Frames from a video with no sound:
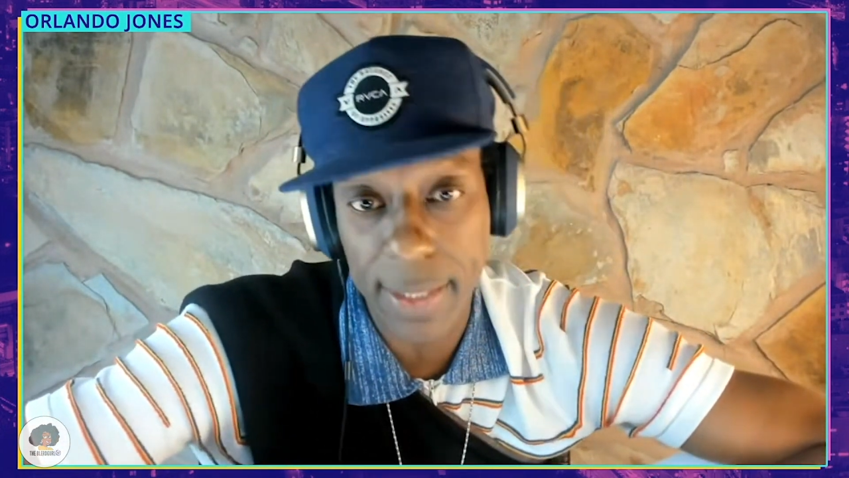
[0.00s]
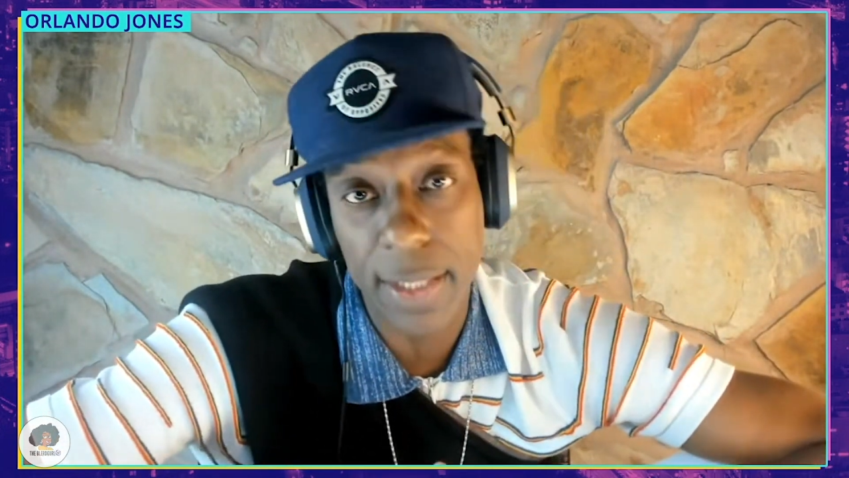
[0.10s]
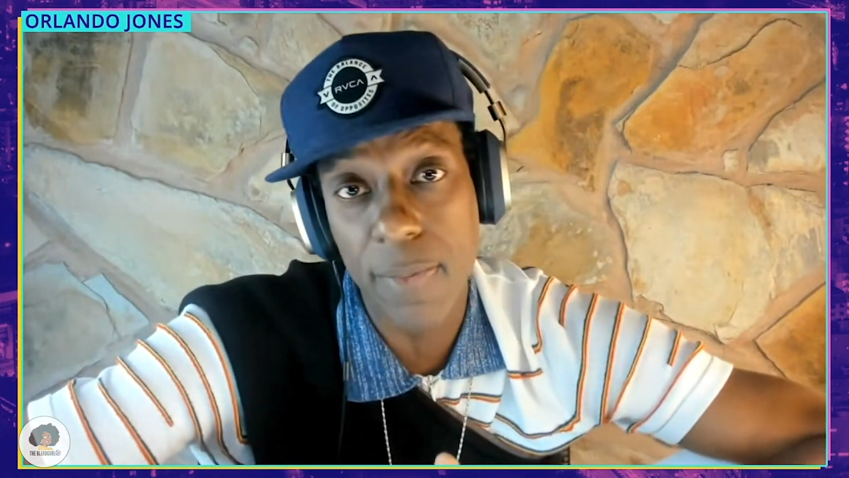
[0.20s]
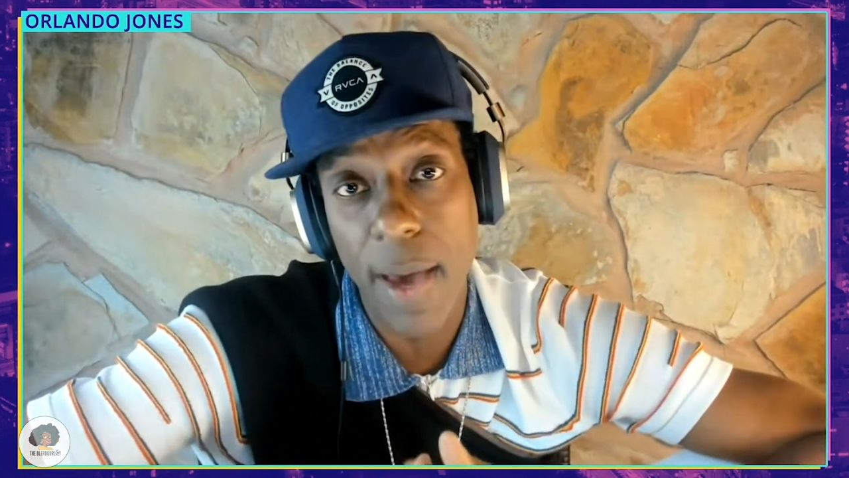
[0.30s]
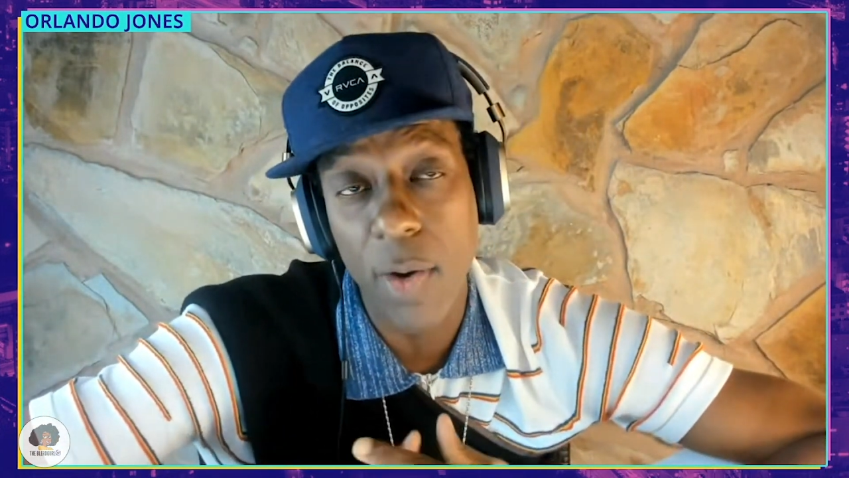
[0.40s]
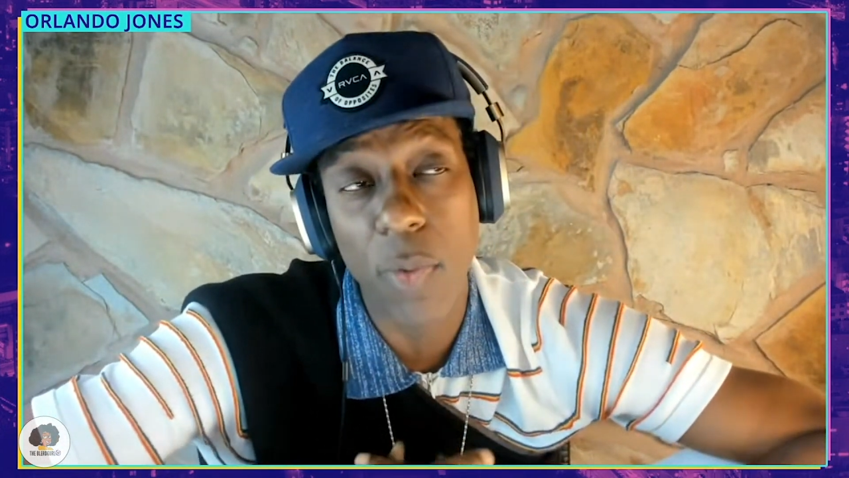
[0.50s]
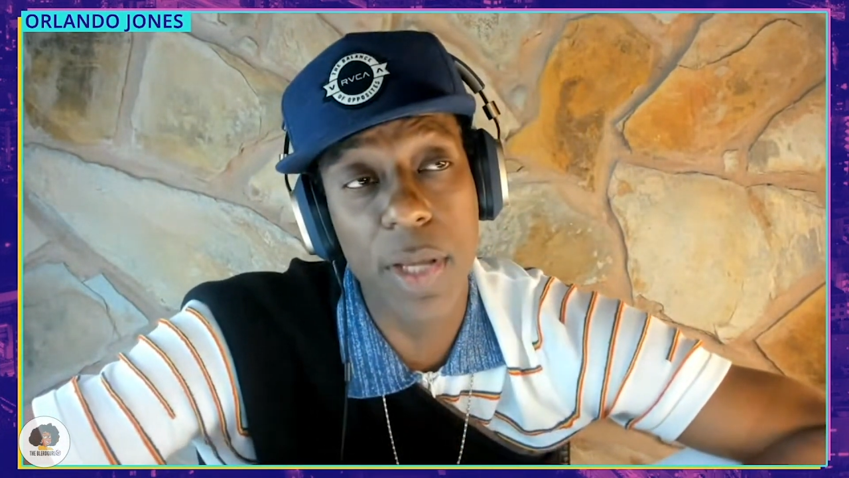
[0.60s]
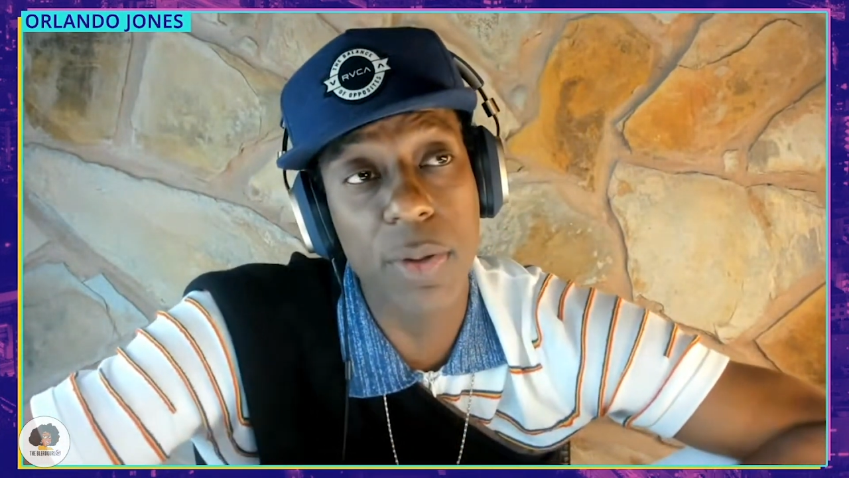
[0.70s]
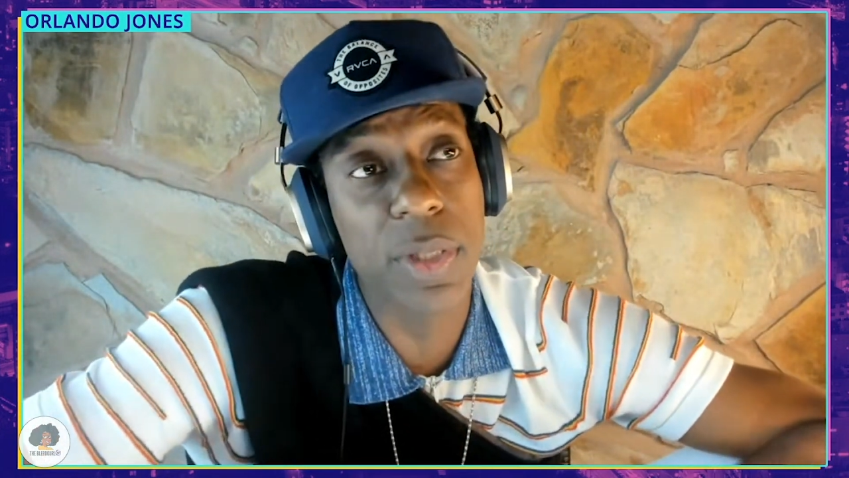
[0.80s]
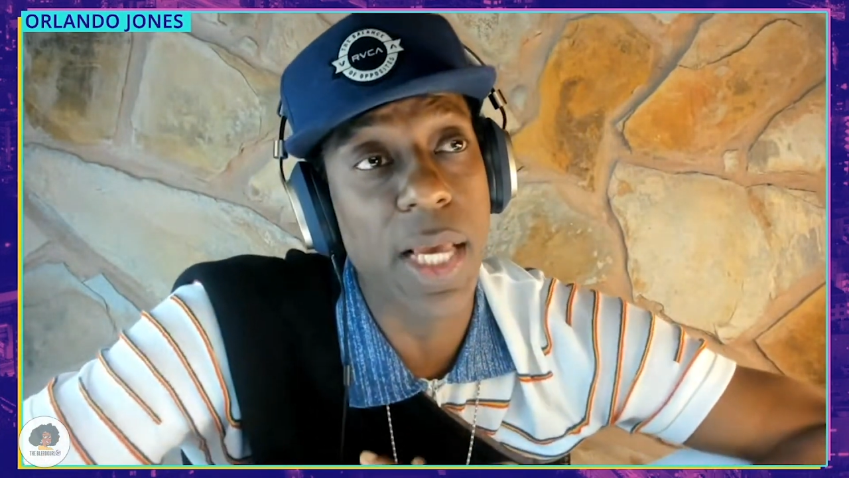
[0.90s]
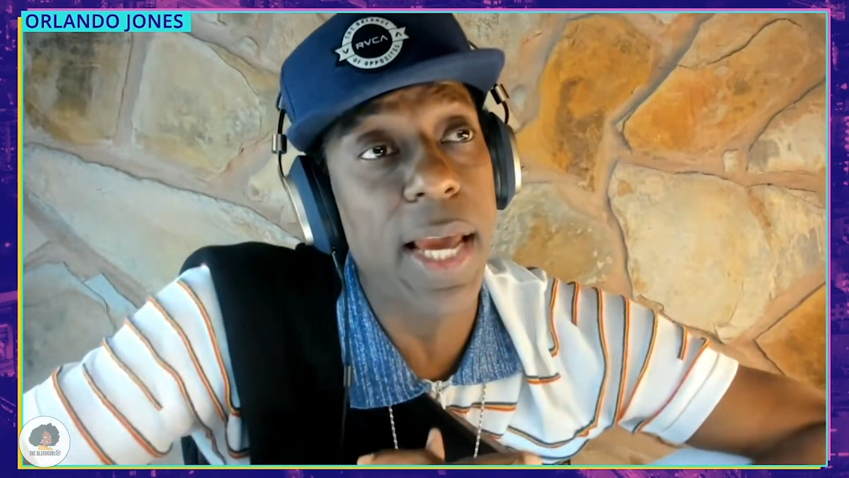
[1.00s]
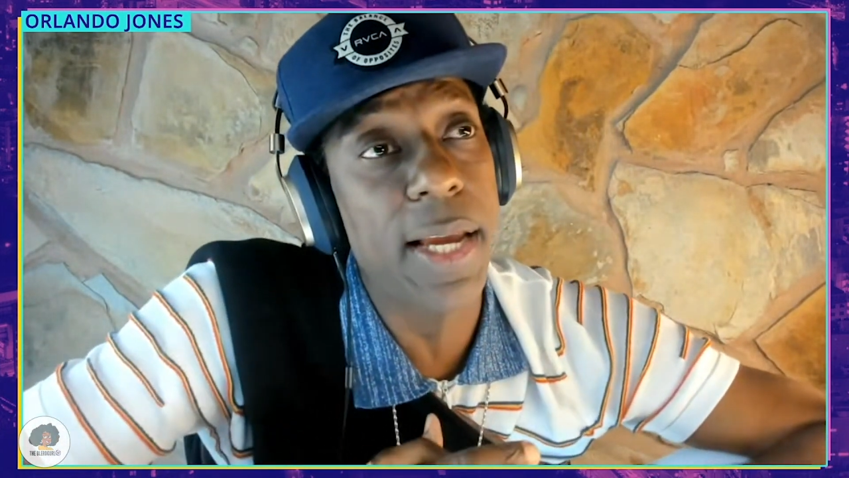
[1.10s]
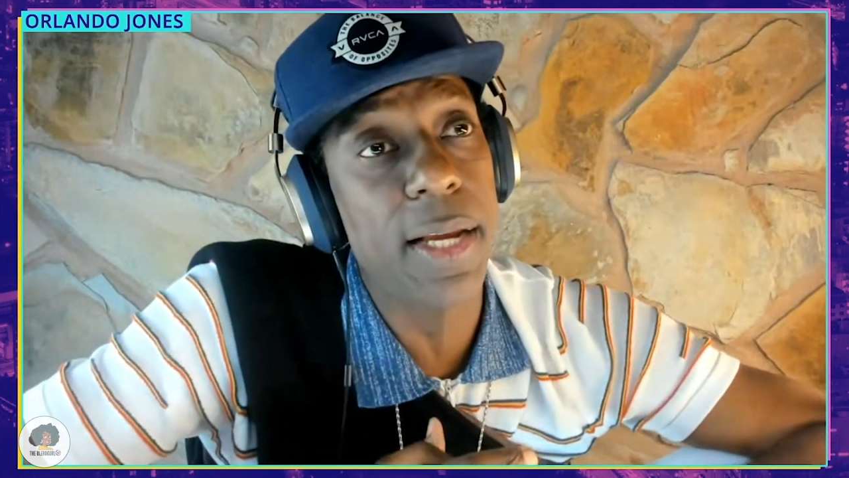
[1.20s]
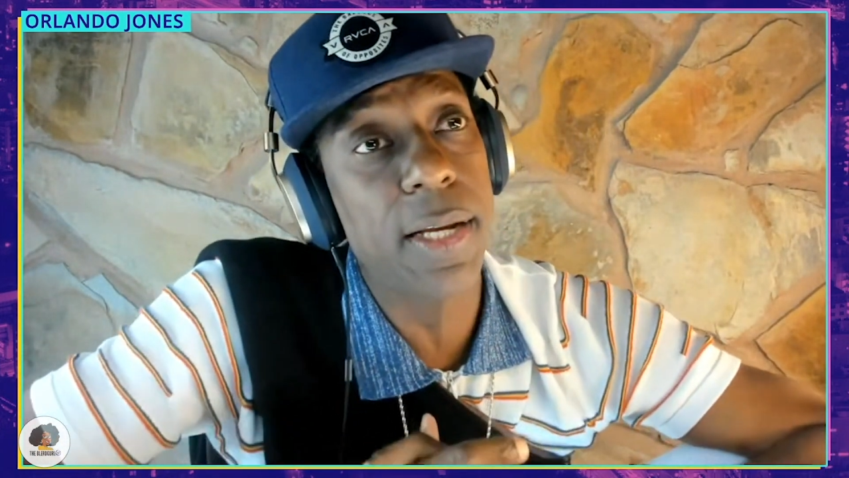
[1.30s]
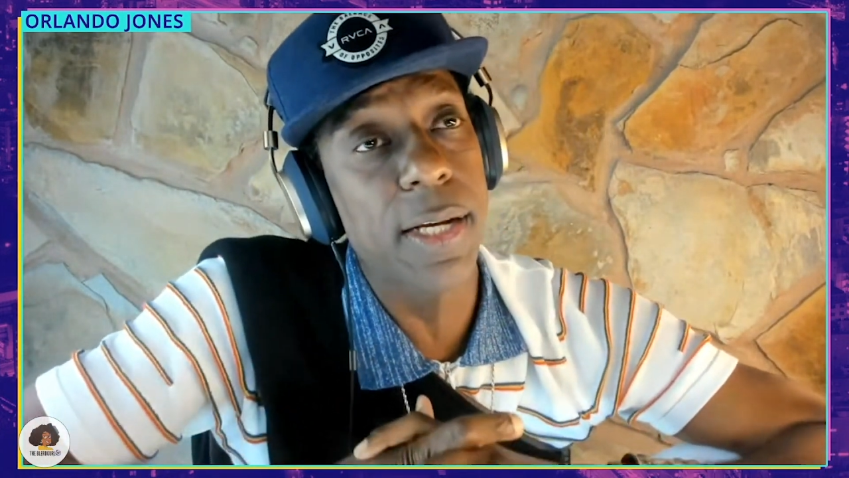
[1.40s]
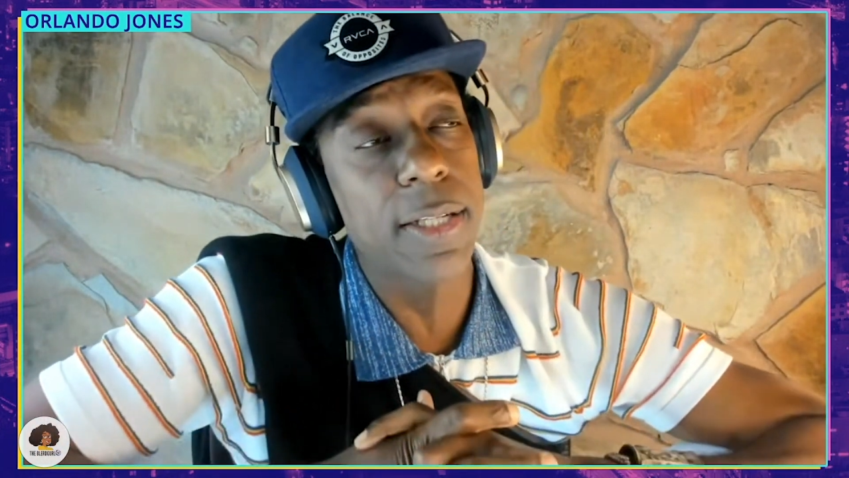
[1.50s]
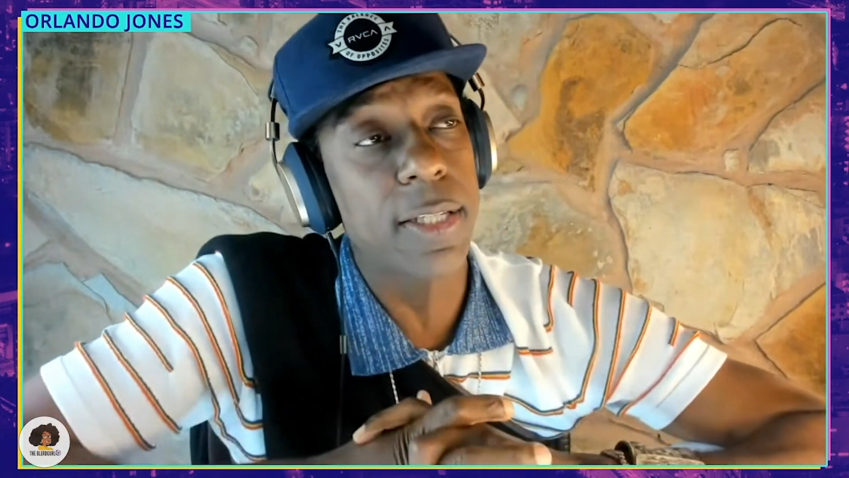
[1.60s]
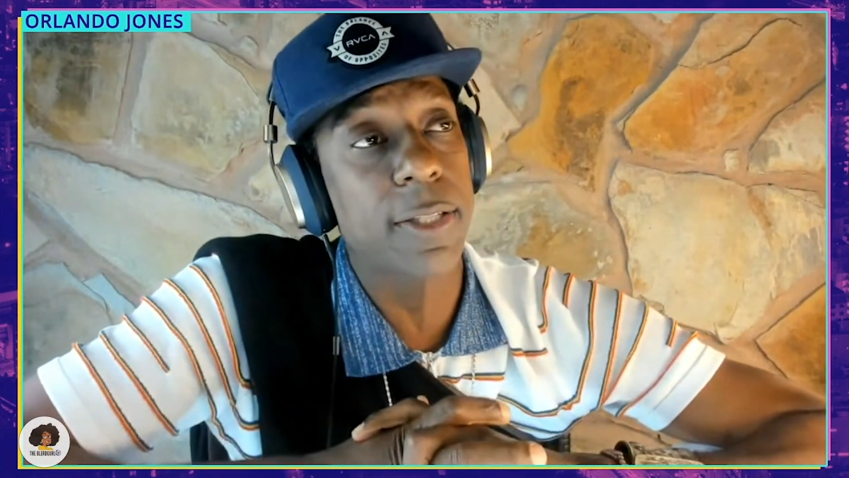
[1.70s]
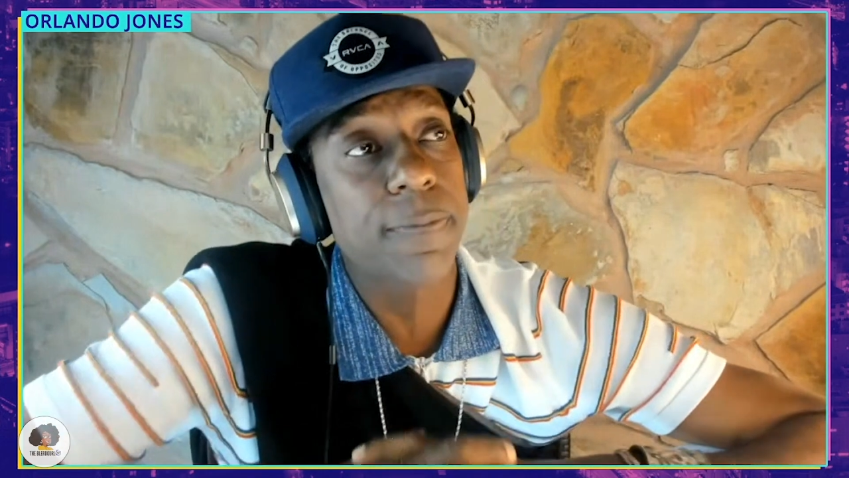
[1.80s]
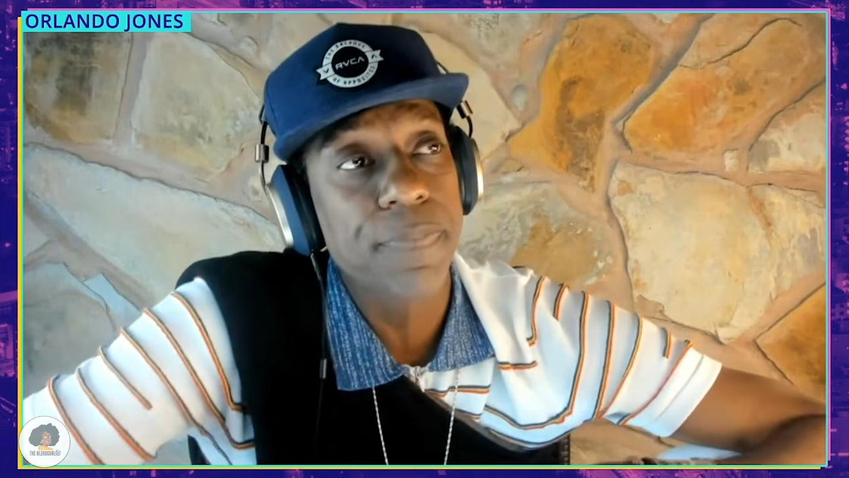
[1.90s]
It doesn't matter what you say,
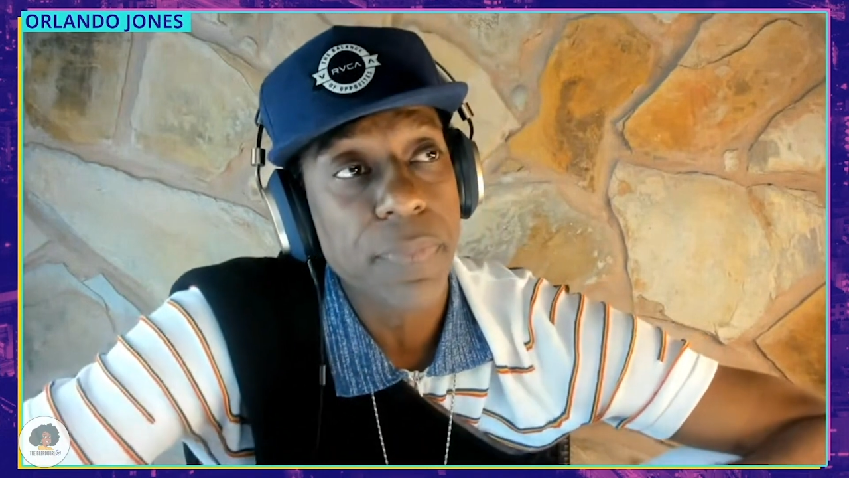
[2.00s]
because